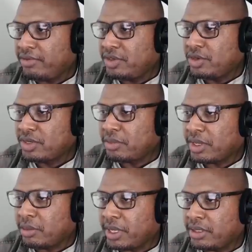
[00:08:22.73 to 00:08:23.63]
do
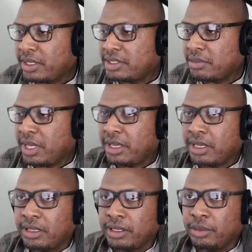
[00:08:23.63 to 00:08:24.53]
something about this and make
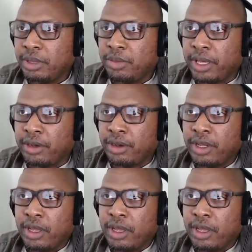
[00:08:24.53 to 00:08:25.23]
it a little bit better.